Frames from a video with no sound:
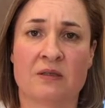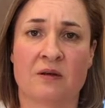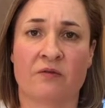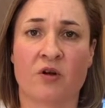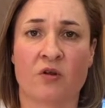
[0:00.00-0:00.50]

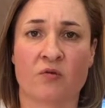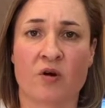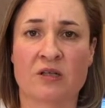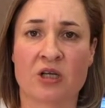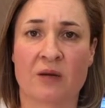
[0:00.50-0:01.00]
So if they're not the
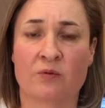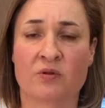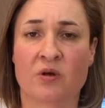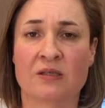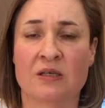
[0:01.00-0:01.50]
right shape or
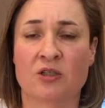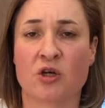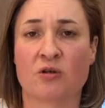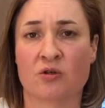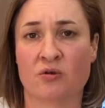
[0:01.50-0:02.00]
size, they
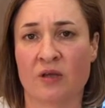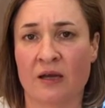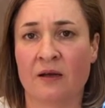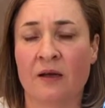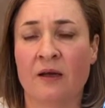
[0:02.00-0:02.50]
don't do
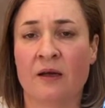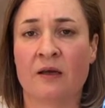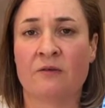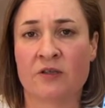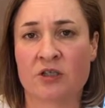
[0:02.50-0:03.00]
that
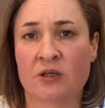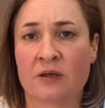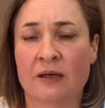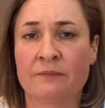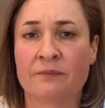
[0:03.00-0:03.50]

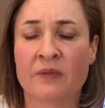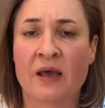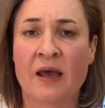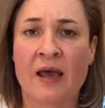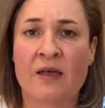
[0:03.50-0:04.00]
efficiently.
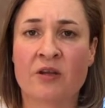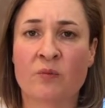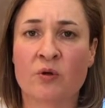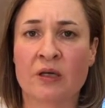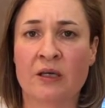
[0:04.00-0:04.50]
And
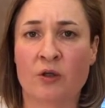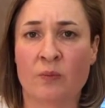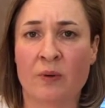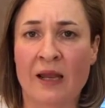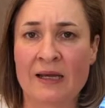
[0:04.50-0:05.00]
I'm looking at your
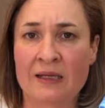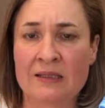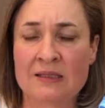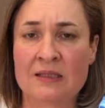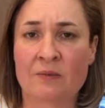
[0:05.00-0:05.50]

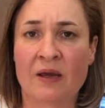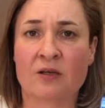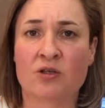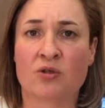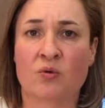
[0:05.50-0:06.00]
platelets to
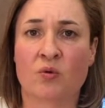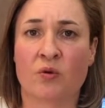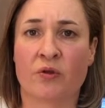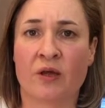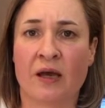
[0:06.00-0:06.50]
make
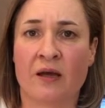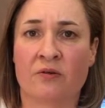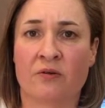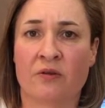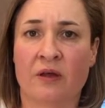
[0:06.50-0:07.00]
sure
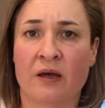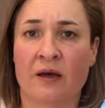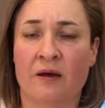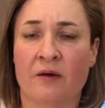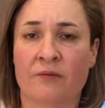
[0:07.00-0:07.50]
that
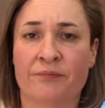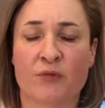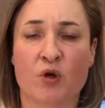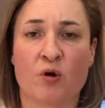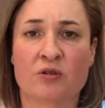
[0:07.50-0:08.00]
they're
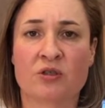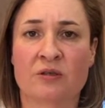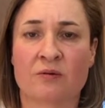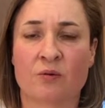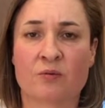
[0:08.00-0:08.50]
not
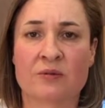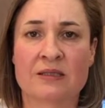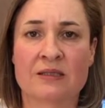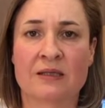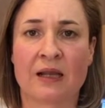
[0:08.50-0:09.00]
all
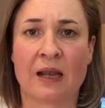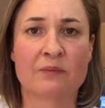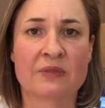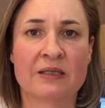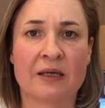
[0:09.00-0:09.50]

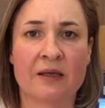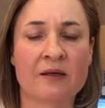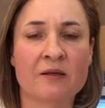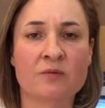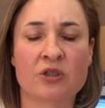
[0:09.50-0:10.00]
clumped
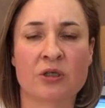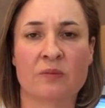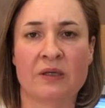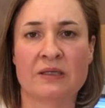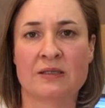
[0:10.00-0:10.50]
together, which can
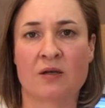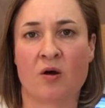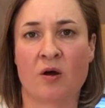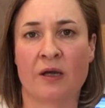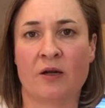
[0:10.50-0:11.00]
be a
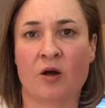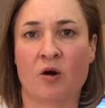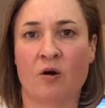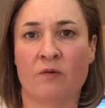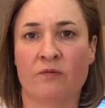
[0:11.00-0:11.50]
sign
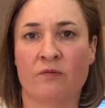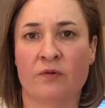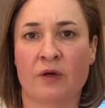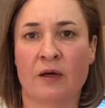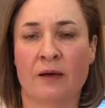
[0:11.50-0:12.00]

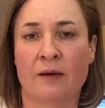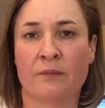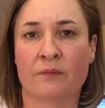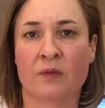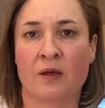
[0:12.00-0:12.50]
of
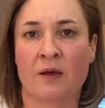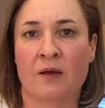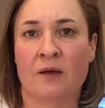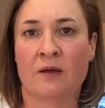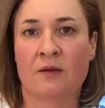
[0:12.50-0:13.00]

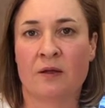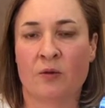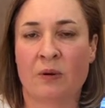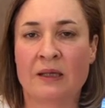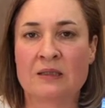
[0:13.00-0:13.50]
that
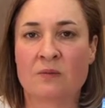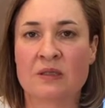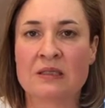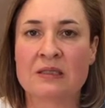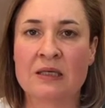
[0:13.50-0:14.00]
your blood's a
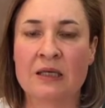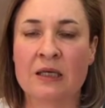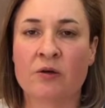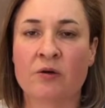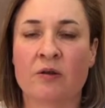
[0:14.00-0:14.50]
bit
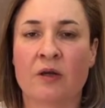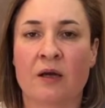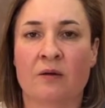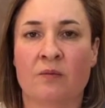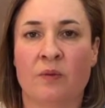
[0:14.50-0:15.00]
stickier, and
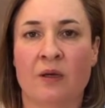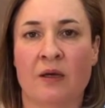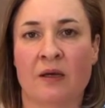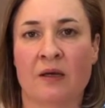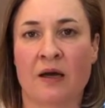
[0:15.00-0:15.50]
that can
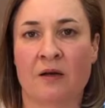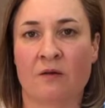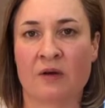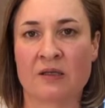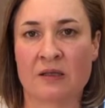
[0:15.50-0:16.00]
be a
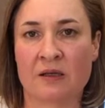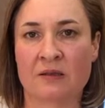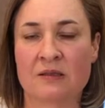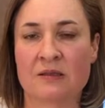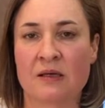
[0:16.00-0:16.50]

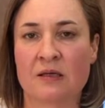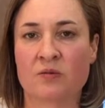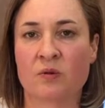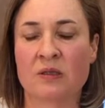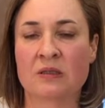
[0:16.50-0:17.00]
cardiovascular
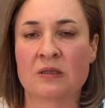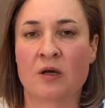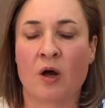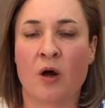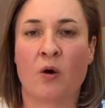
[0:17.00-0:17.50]
disease risk,
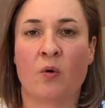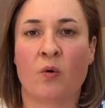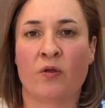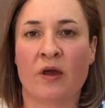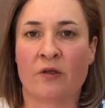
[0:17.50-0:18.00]

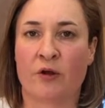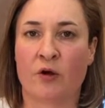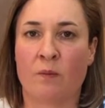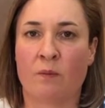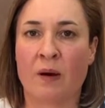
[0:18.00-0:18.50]
or that they're
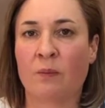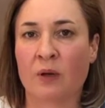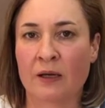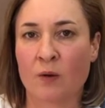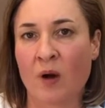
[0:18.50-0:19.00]
not
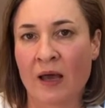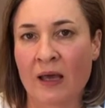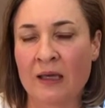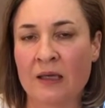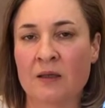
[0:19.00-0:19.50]
bubbling
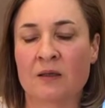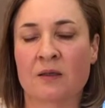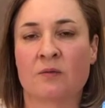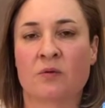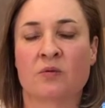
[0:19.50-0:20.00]
away,
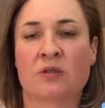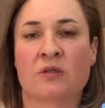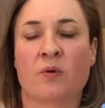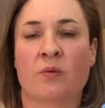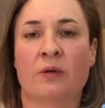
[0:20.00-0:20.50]
which
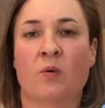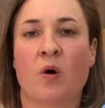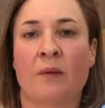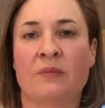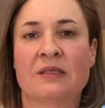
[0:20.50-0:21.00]
is what we call
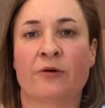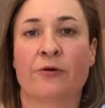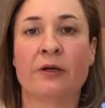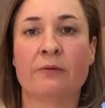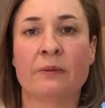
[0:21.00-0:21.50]

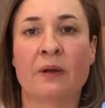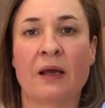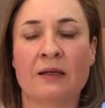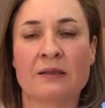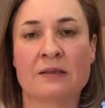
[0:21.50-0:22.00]
hypersecretory
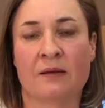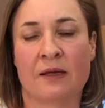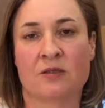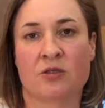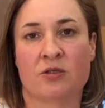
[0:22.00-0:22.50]
platelets, and
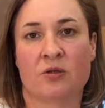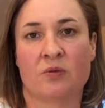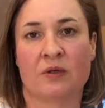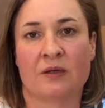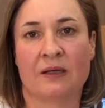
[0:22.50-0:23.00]
that's to do
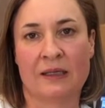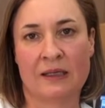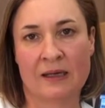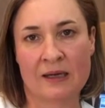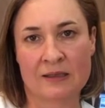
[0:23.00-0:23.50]
with
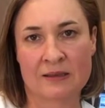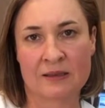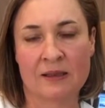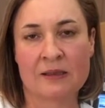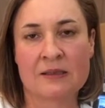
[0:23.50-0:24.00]
leaky gut
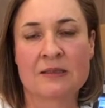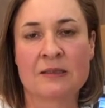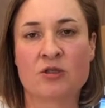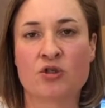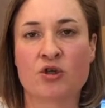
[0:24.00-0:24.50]

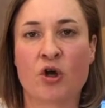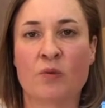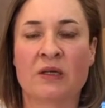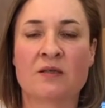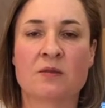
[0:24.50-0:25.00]

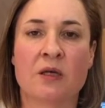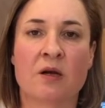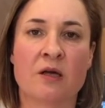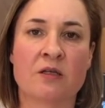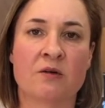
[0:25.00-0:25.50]
syndrome, and it gives me an
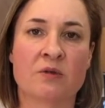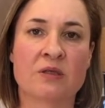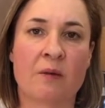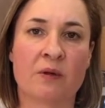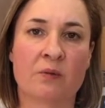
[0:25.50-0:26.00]
idea of what's
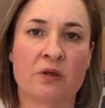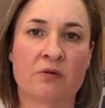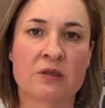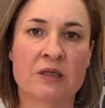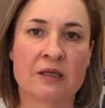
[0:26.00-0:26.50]
happening with
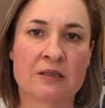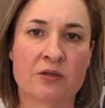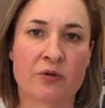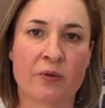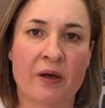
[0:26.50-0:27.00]
your
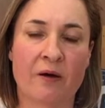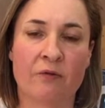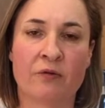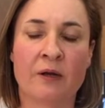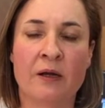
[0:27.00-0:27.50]
intestinal
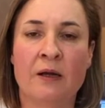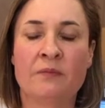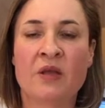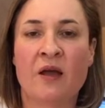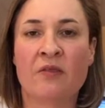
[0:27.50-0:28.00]
health.
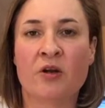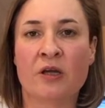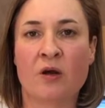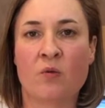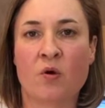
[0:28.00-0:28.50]
And then I
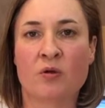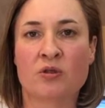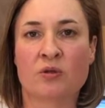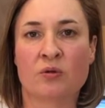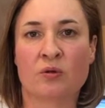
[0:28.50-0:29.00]
go on
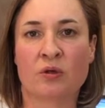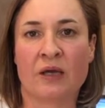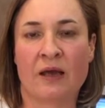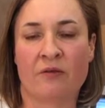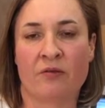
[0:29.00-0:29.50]
to look
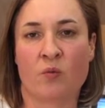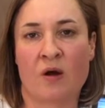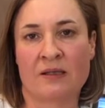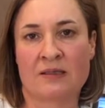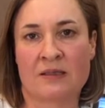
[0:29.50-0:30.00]
at the
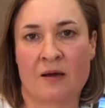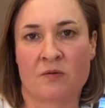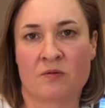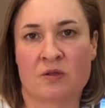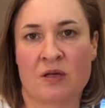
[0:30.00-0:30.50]
white cells.